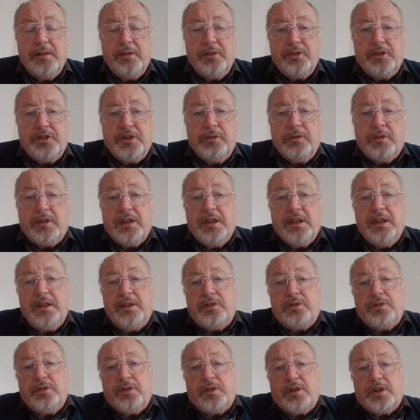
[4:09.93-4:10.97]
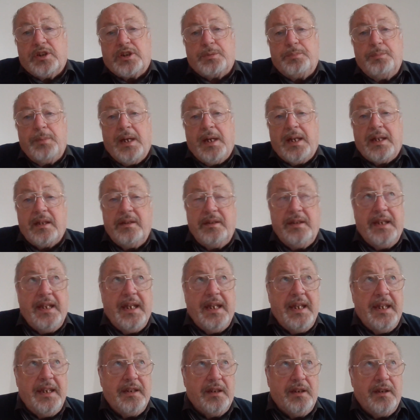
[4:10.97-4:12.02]
Dukey took a smack on the
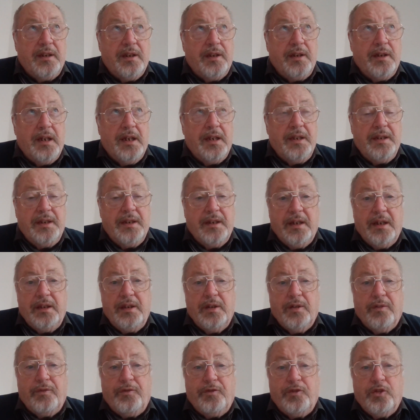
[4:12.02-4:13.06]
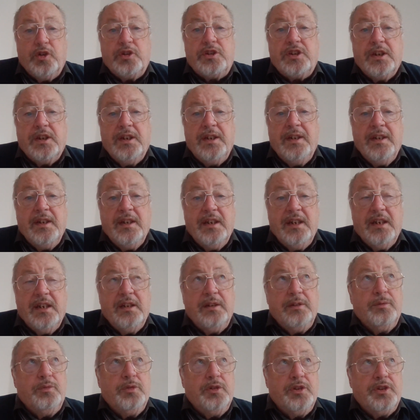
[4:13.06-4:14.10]
head and the foot,
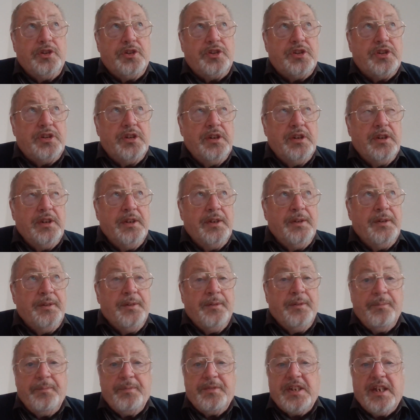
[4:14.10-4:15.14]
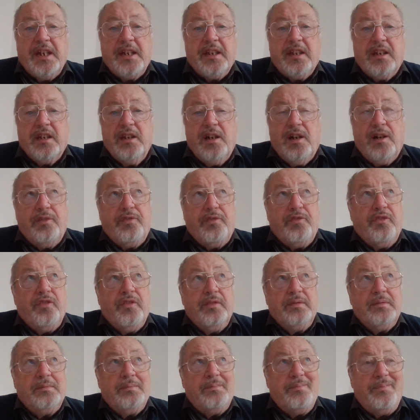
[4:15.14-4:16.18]
and was taken off
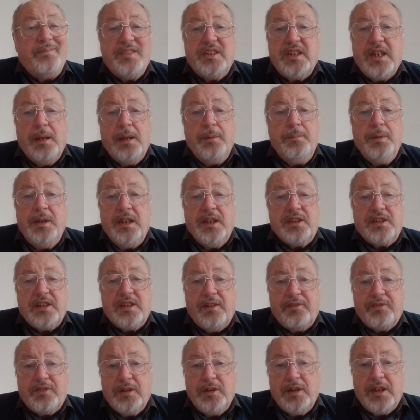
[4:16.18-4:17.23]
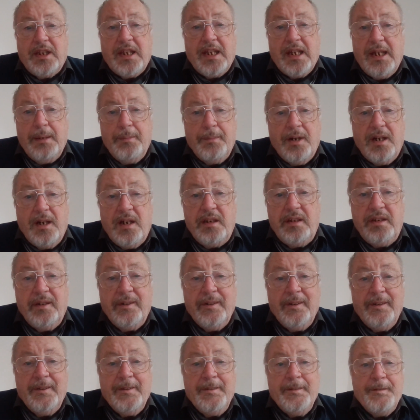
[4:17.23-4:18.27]
10 minutes after he came on.
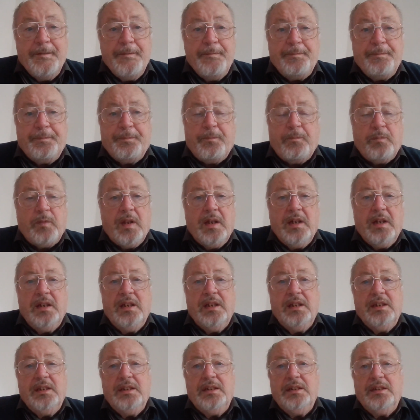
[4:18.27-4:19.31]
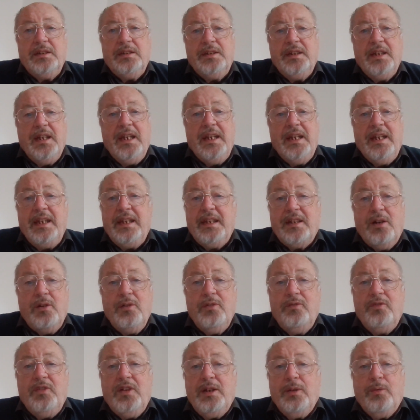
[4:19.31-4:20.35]
It ain't
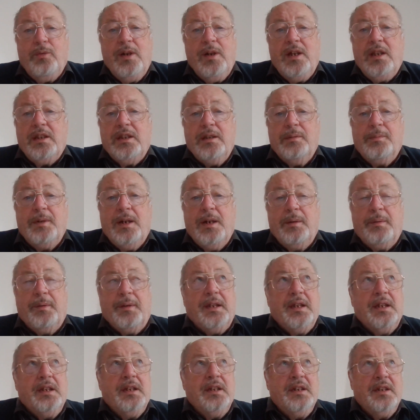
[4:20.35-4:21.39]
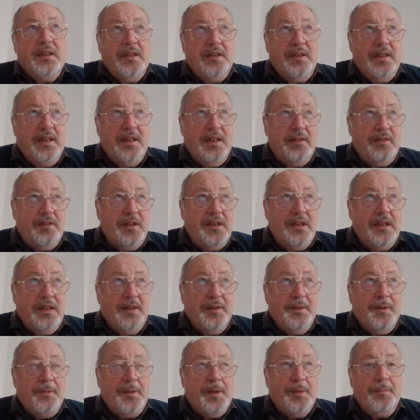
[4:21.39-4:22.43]
going very well at the moment. Now,
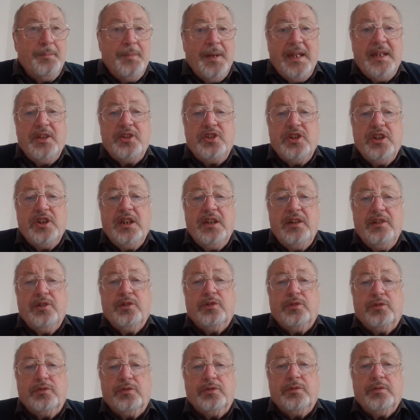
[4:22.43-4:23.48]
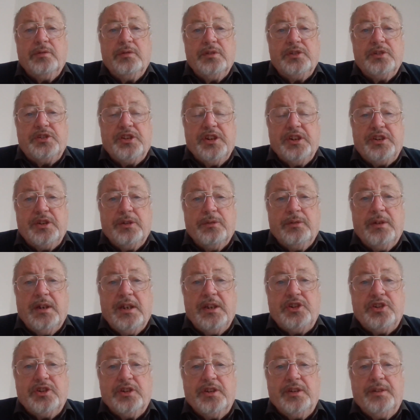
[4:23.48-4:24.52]
the managerial
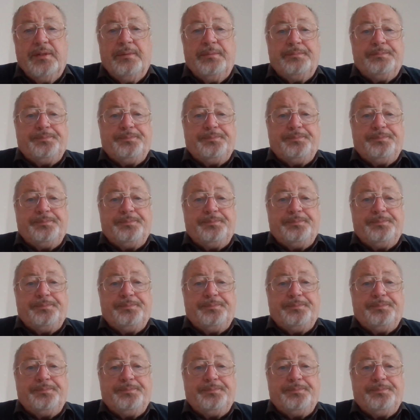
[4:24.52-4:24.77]
situation.